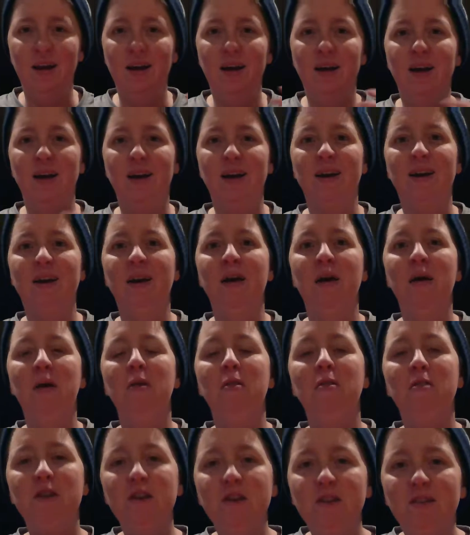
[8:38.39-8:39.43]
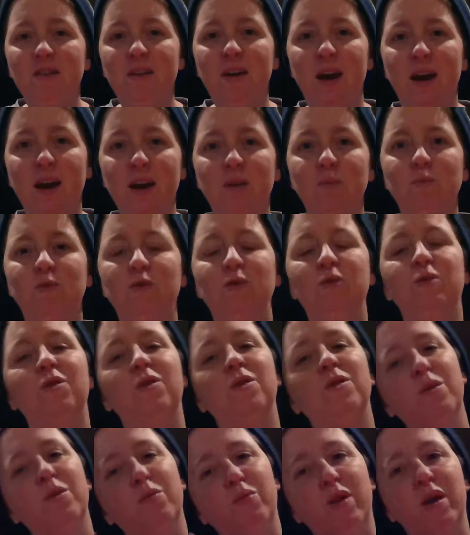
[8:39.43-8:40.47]
Like, these games, you could
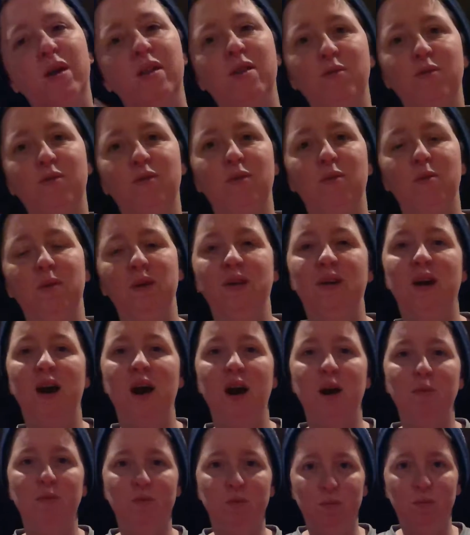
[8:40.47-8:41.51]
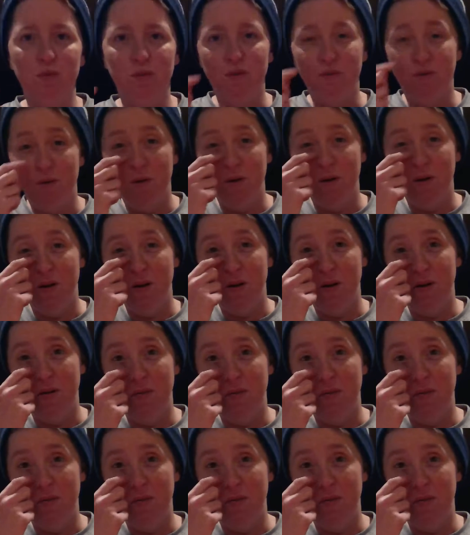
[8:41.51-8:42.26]
only play them so many times before